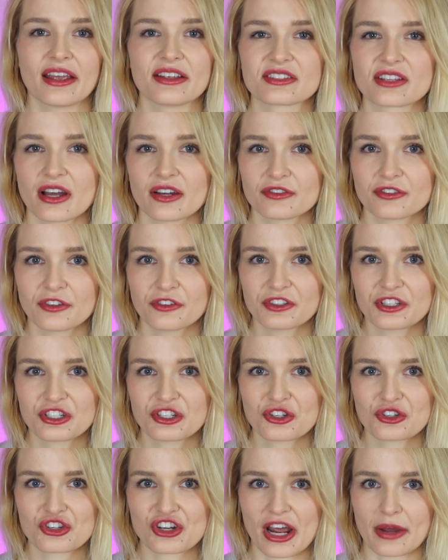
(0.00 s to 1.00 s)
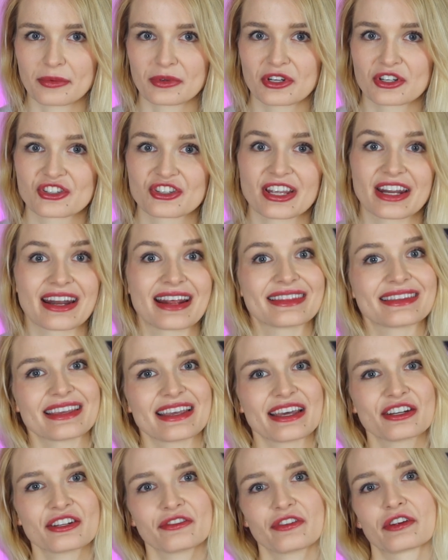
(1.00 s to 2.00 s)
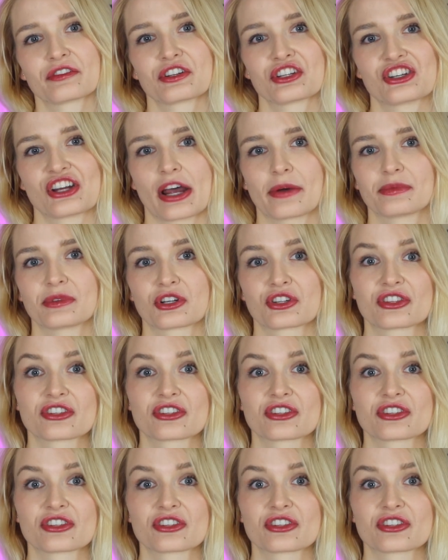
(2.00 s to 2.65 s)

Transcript: It's got 52 chapters, and at the end of every chapter,